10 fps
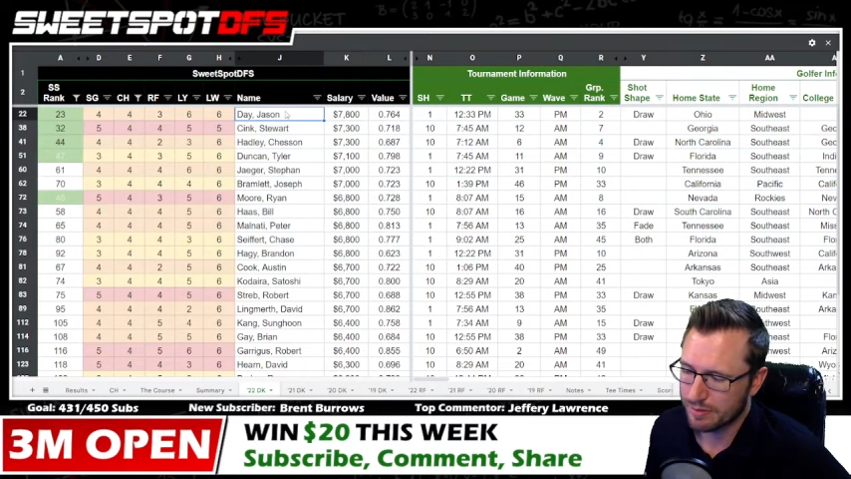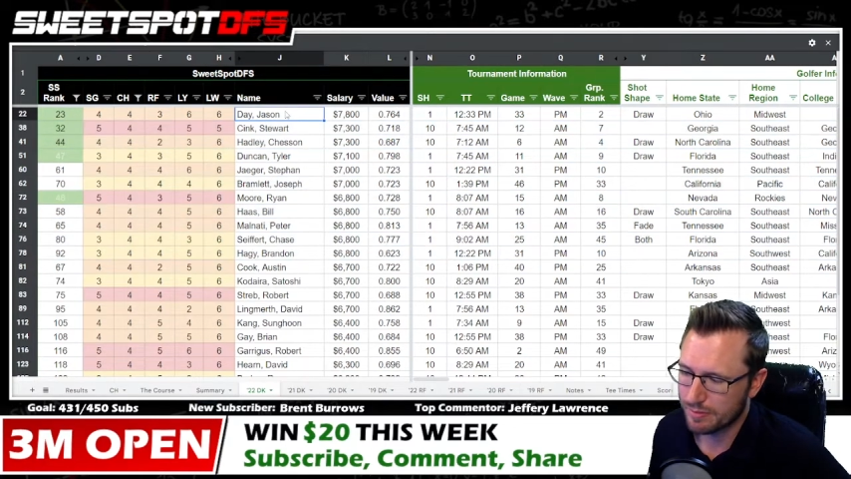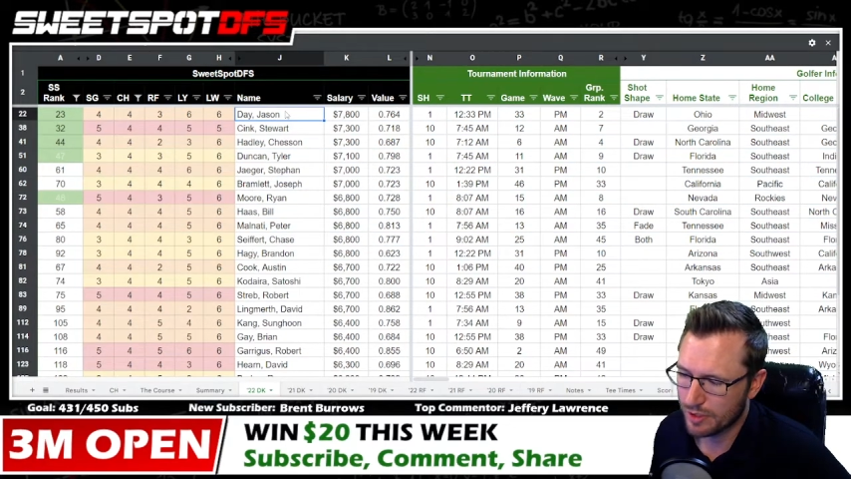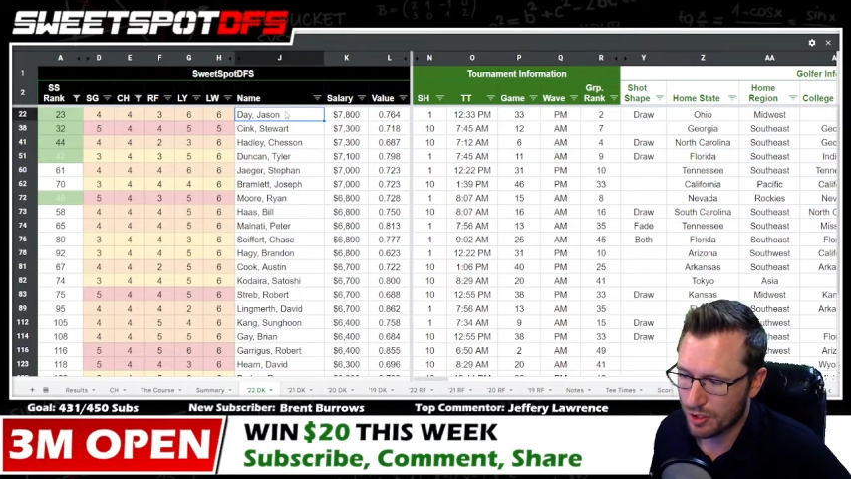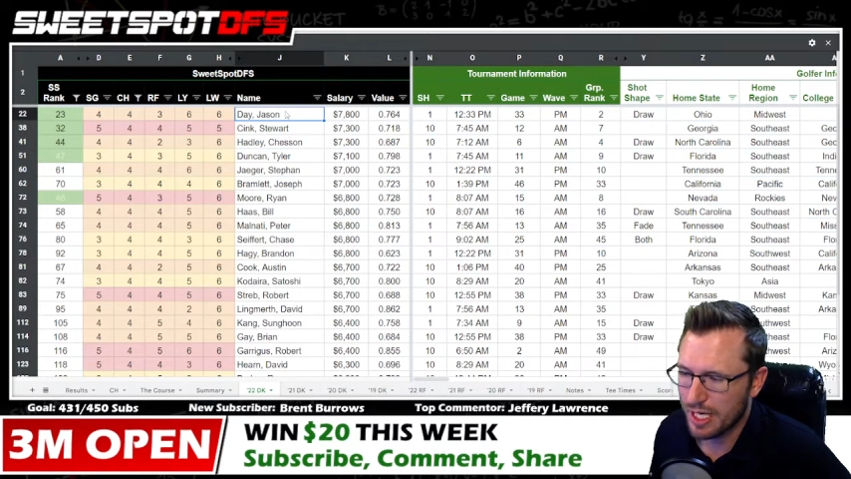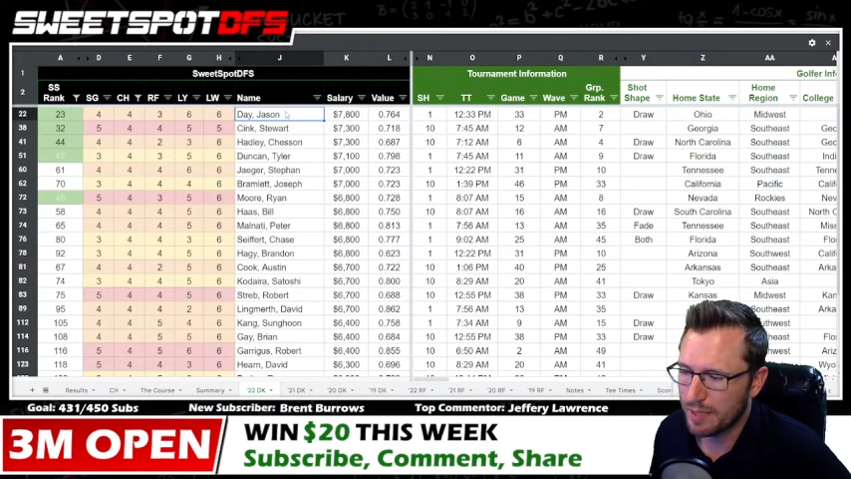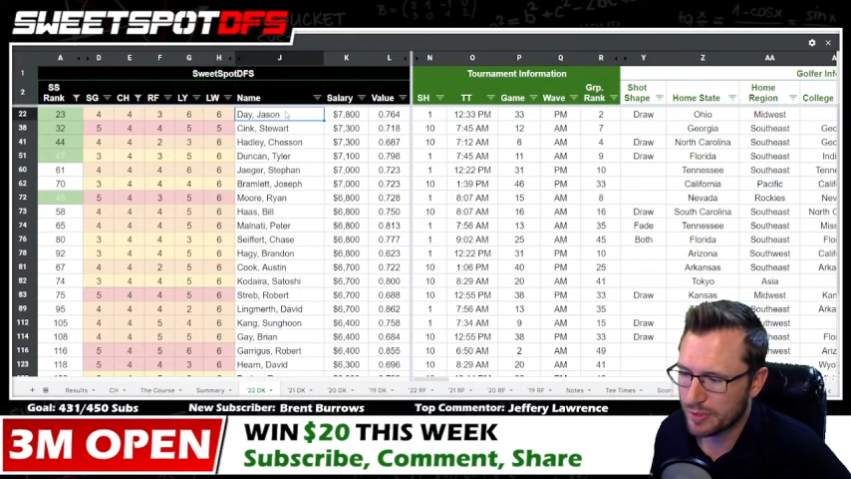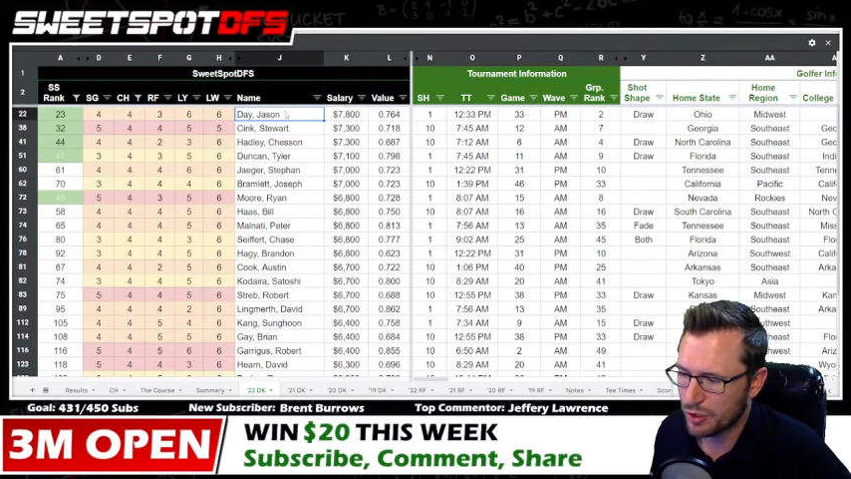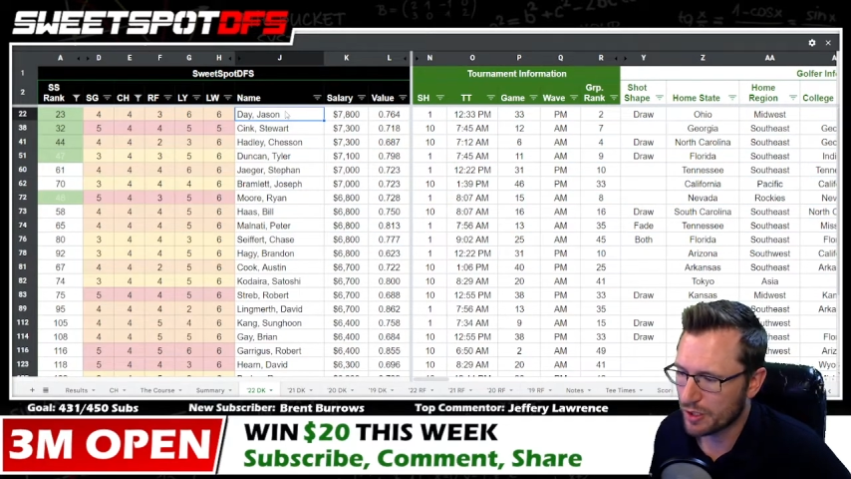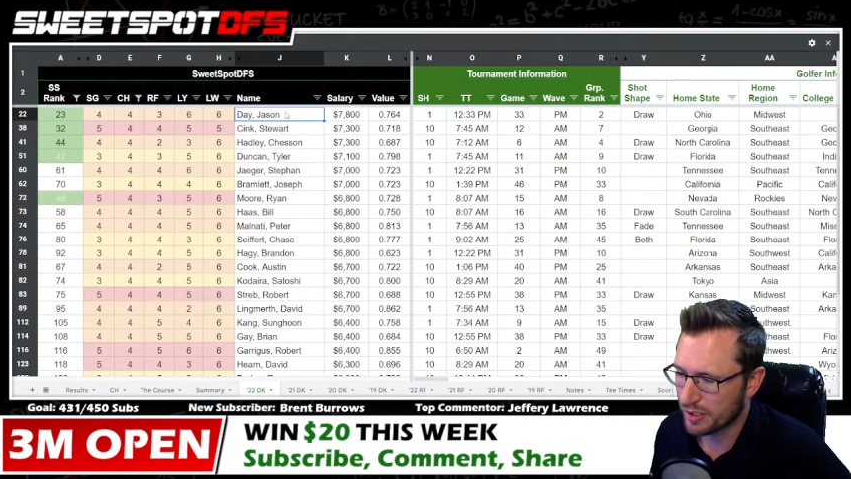There are names you
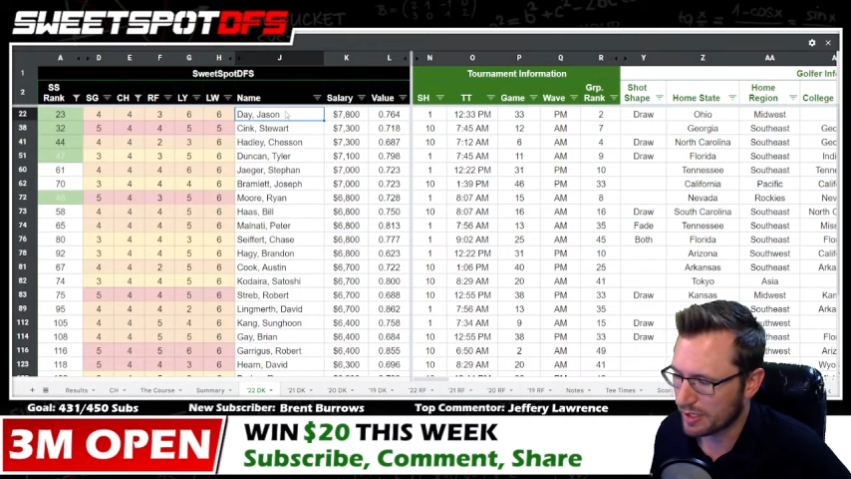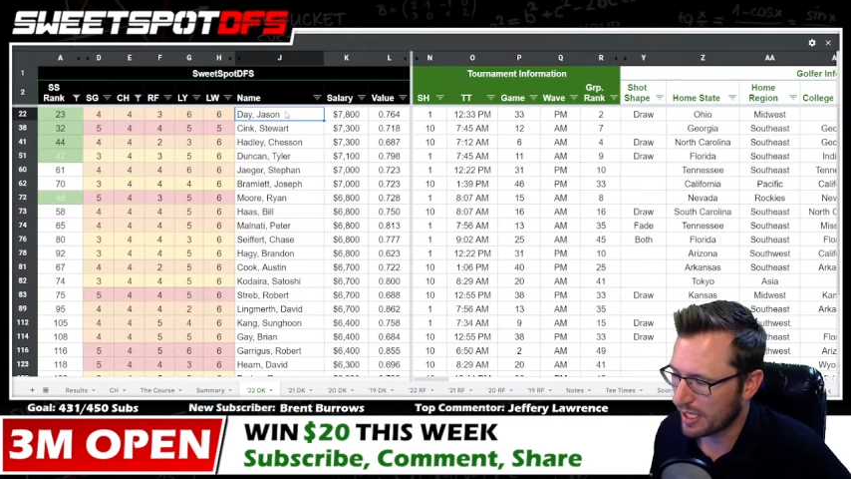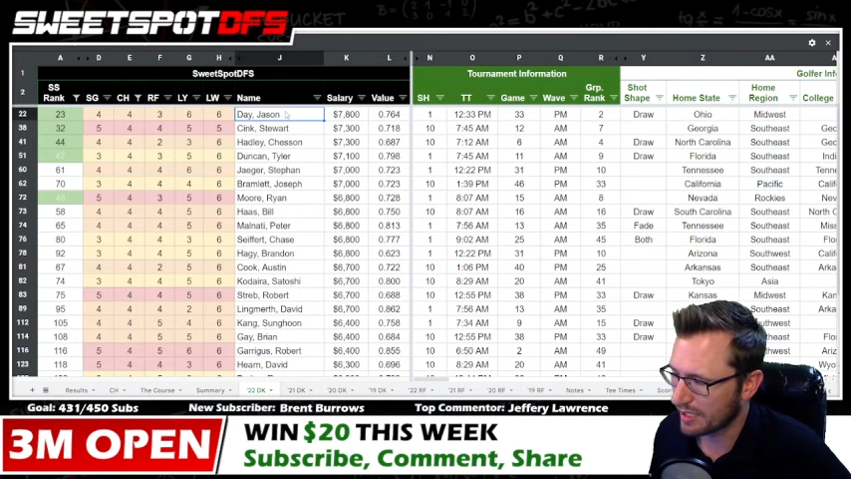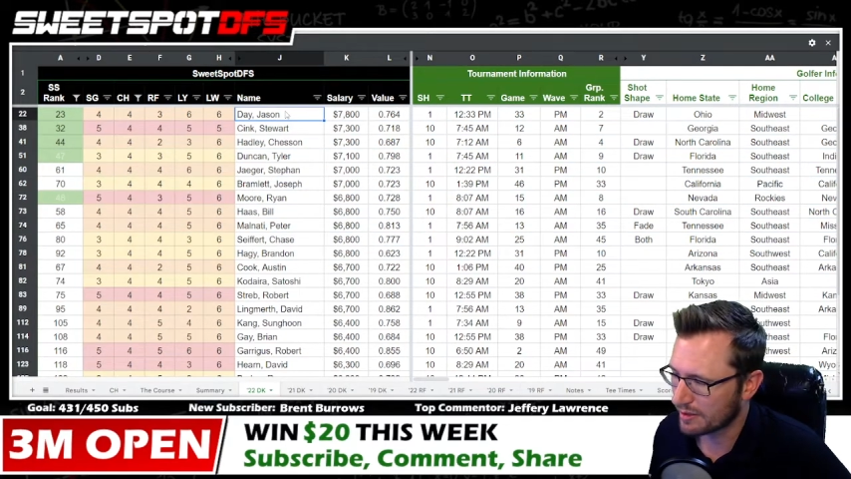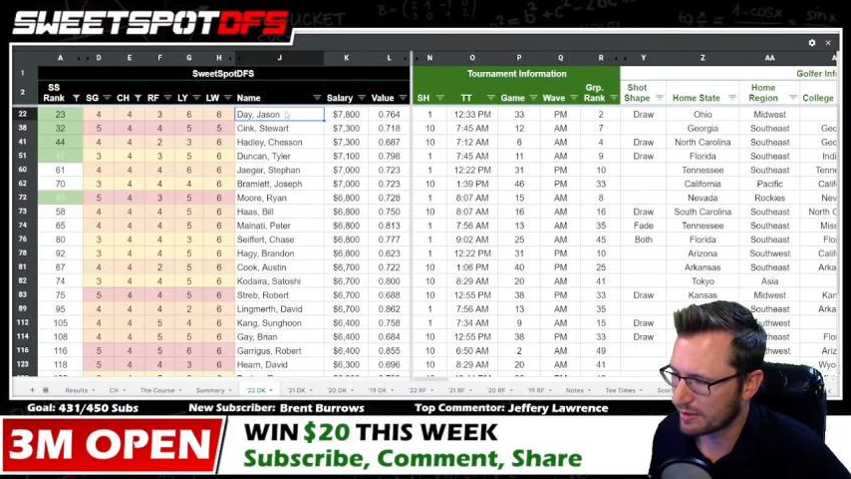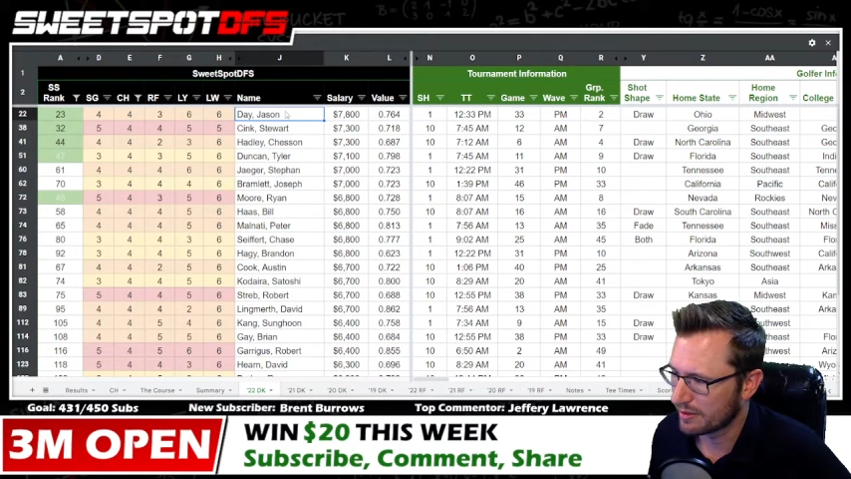can select,